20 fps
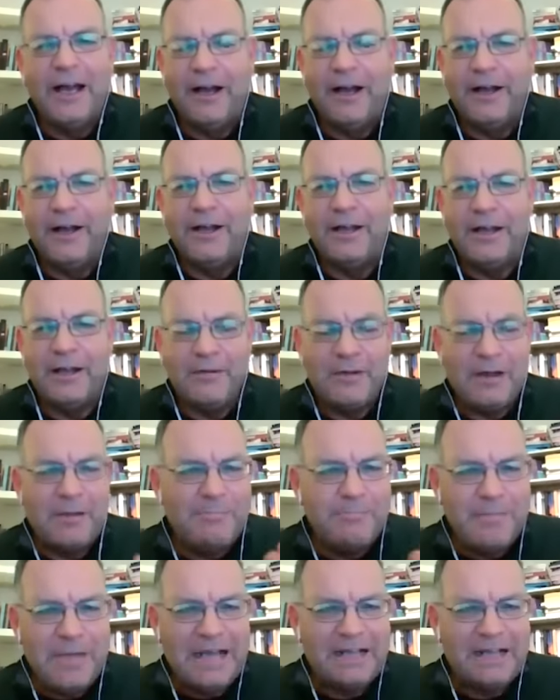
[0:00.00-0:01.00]

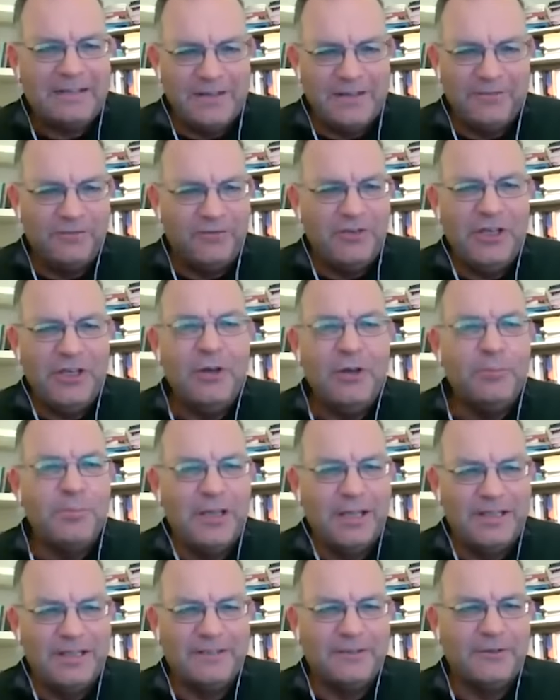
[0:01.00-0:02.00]
A massive
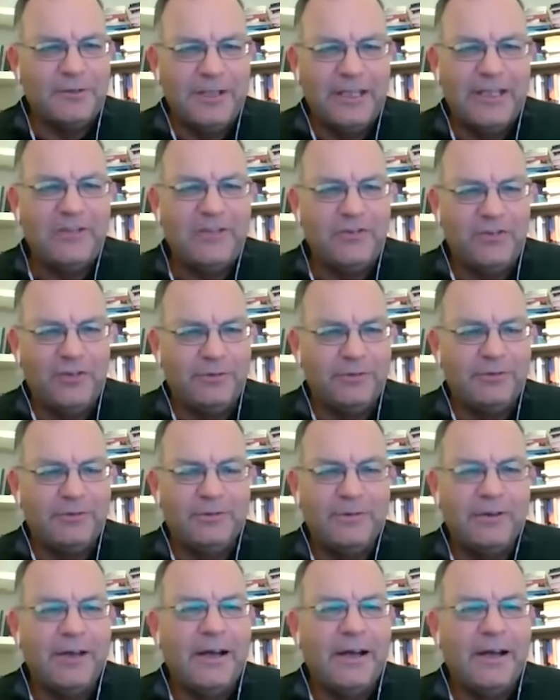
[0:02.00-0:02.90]
geopolitical issue